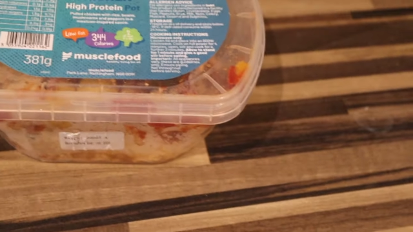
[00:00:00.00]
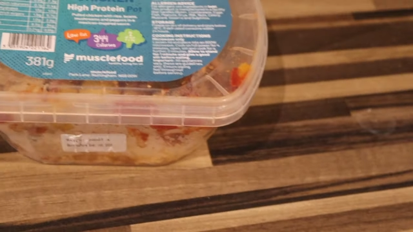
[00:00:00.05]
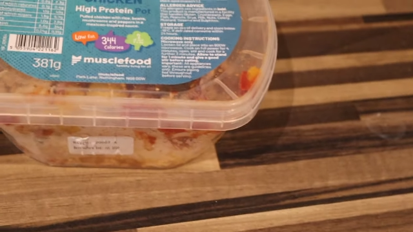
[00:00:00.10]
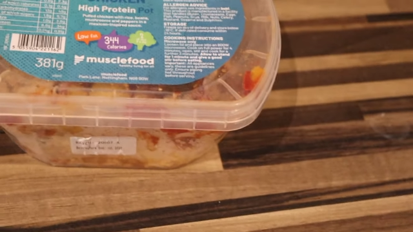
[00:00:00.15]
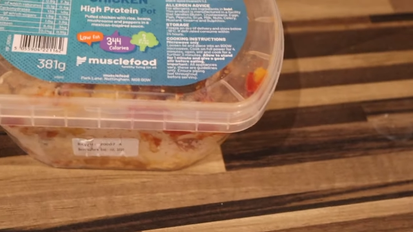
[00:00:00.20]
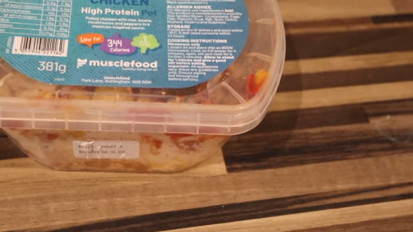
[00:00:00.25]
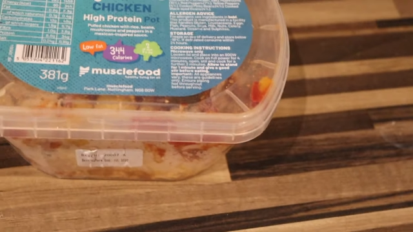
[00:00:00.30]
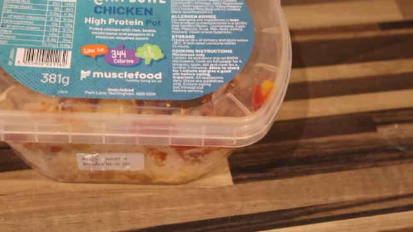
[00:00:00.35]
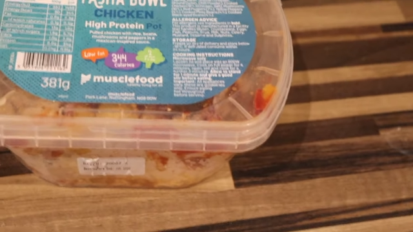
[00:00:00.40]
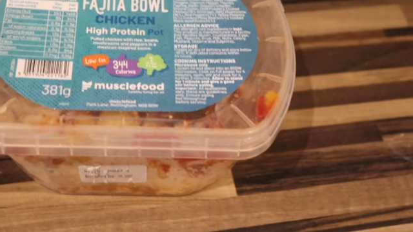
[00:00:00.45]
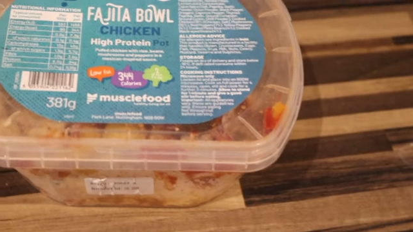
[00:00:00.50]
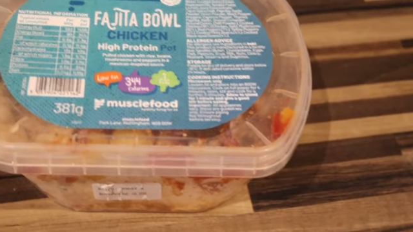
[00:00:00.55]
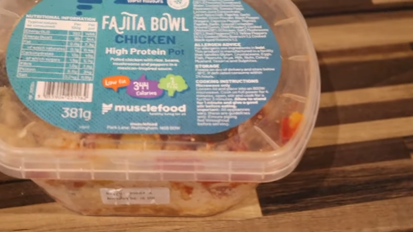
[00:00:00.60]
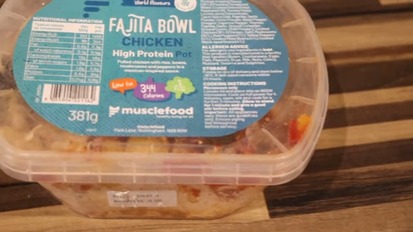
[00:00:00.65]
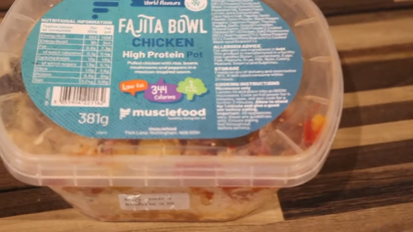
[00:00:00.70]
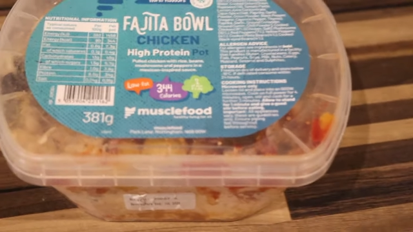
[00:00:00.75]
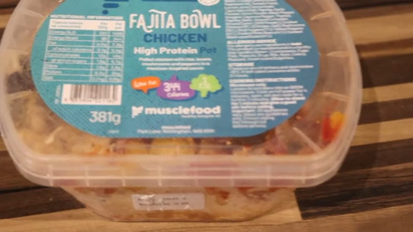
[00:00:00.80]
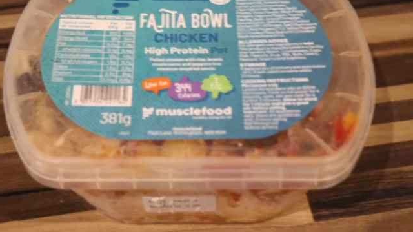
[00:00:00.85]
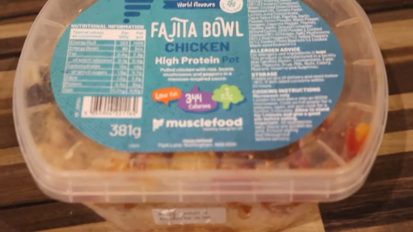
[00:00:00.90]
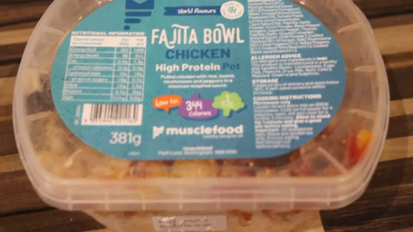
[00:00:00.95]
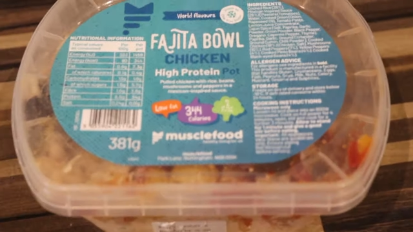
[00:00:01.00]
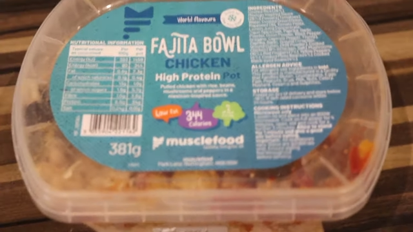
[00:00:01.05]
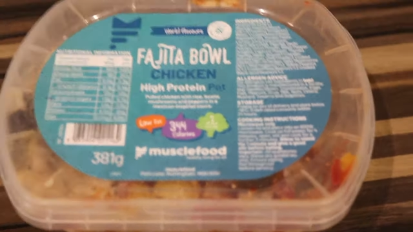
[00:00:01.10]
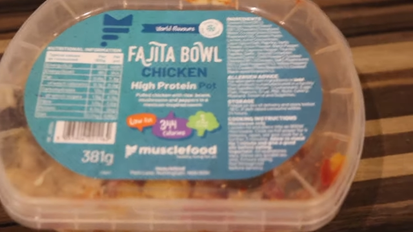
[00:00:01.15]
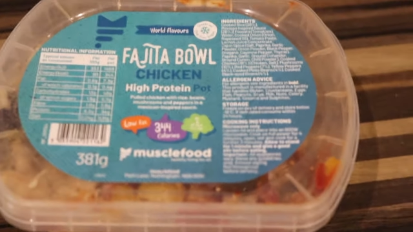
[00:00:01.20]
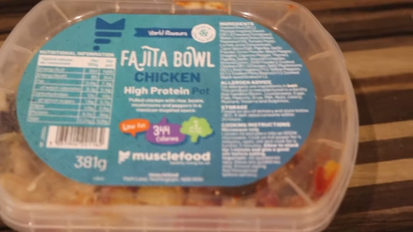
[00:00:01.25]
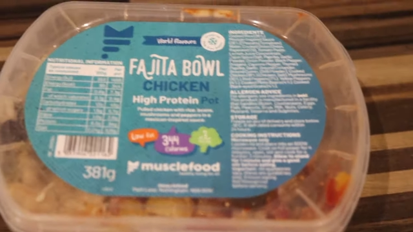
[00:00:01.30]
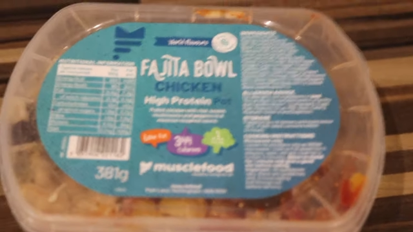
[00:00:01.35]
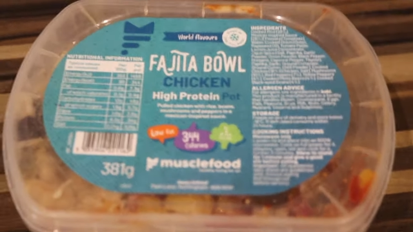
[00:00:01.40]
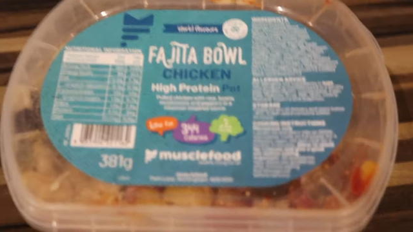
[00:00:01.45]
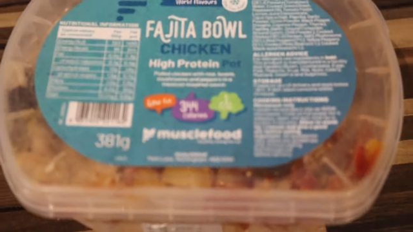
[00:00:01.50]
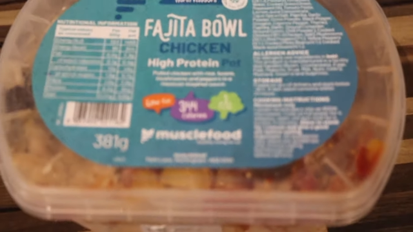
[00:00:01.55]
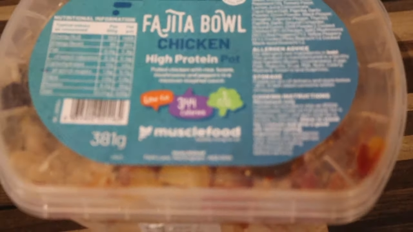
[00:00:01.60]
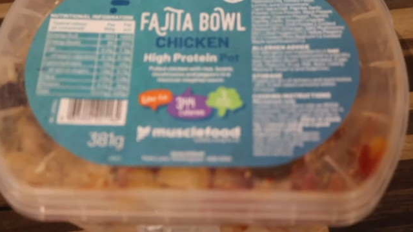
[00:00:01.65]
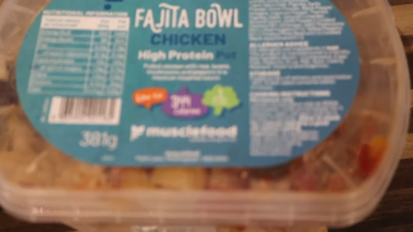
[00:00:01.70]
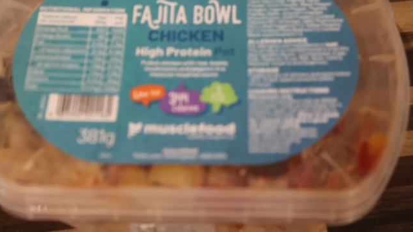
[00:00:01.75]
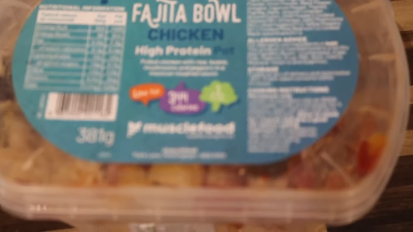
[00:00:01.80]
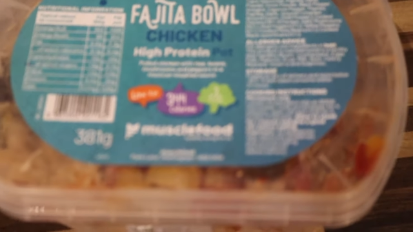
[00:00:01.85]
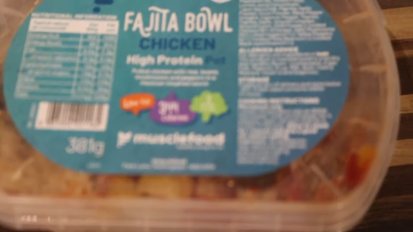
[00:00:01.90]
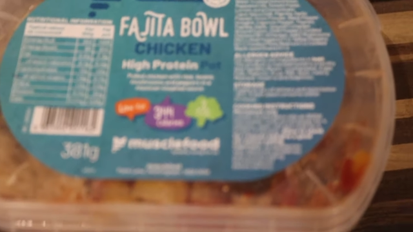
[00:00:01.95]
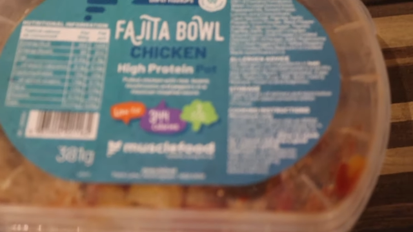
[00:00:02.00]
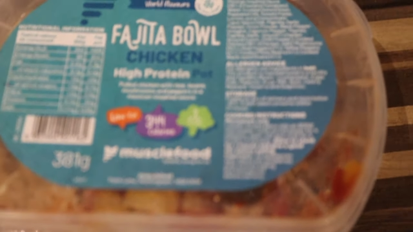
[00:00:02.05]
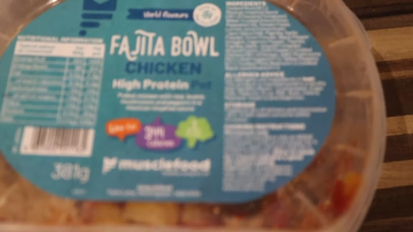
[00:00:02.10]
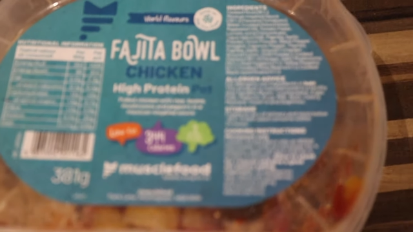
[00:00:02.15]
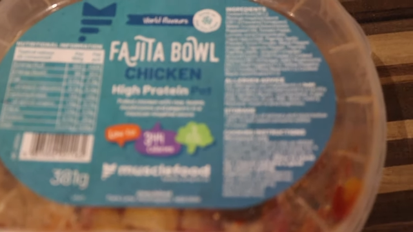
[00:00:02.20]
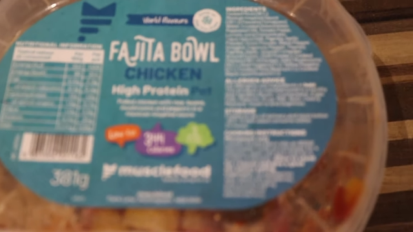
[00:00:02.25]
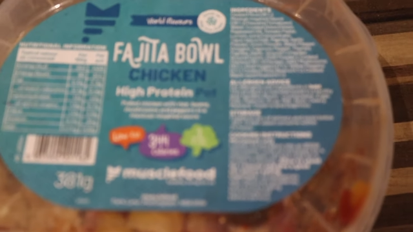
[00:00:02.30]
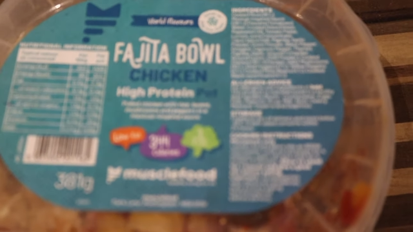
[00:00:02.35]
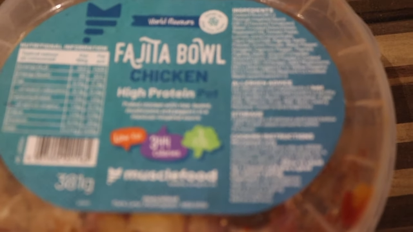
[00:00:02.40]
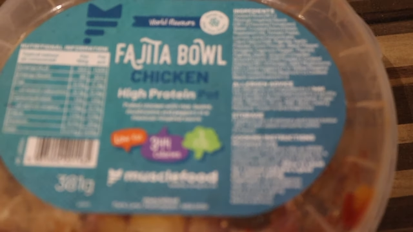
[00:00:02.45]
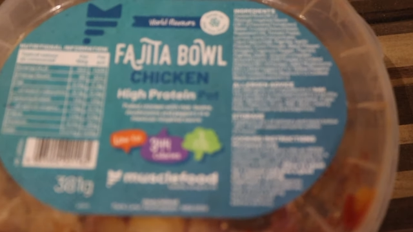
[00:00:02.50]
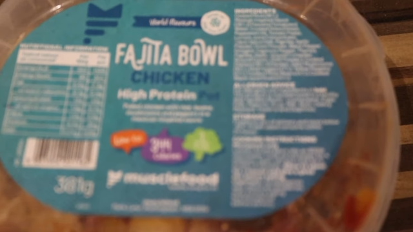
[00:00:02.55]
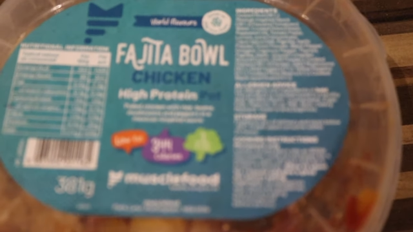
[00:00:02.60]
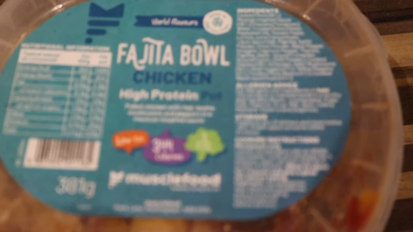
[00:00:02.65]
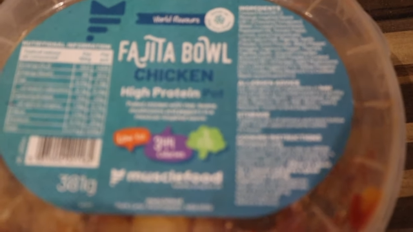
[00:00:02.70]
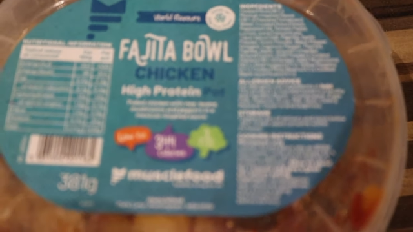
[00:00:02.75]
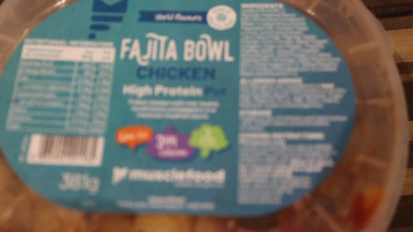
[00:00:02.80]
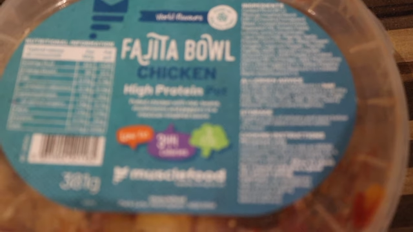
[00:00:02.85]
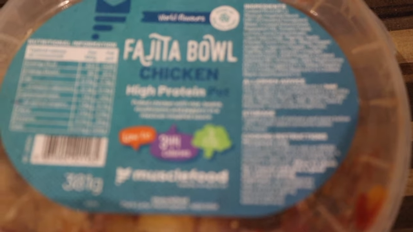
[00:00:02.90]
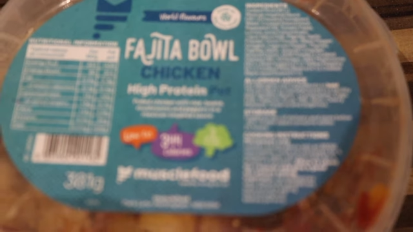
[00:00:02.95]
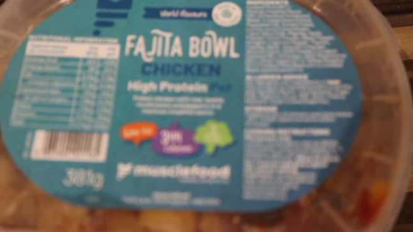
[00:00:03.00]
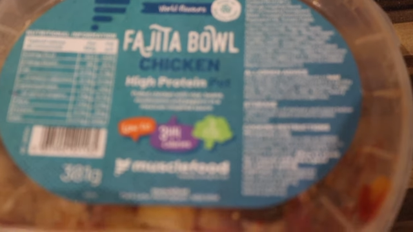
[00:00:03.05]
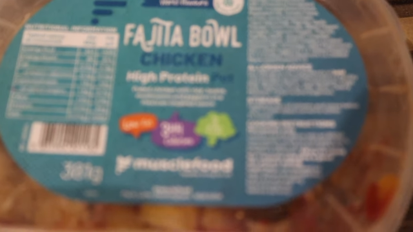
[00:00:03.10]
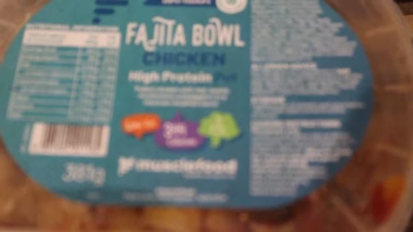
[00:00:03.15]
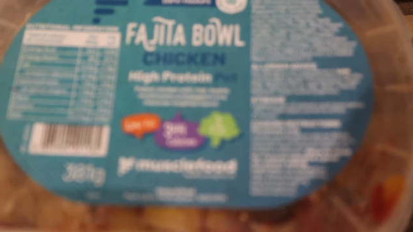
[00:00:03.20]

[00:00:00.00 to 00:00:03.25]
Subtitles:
(no speaker visible)